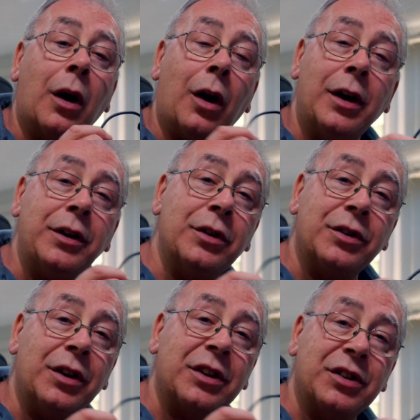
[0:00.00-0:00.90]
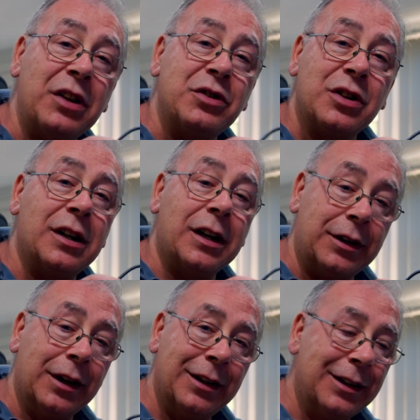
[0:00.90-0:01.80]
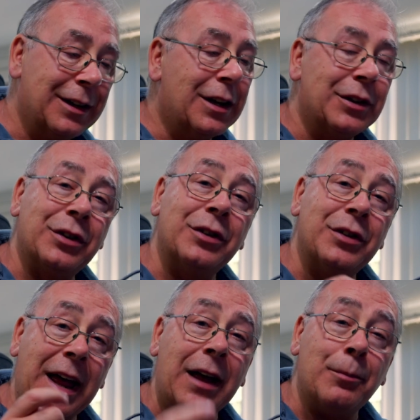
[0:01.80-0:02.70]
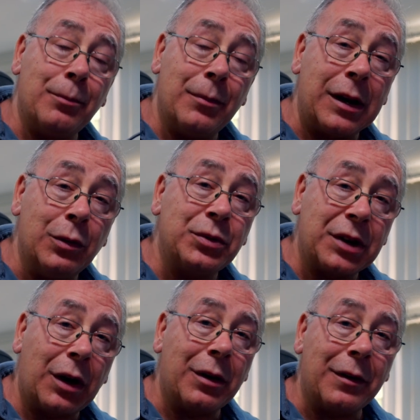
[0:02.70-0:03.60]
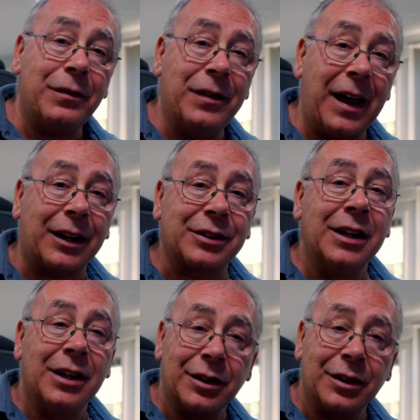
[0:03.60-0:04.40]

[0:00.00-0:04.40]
I used an extension lead. So that may also affect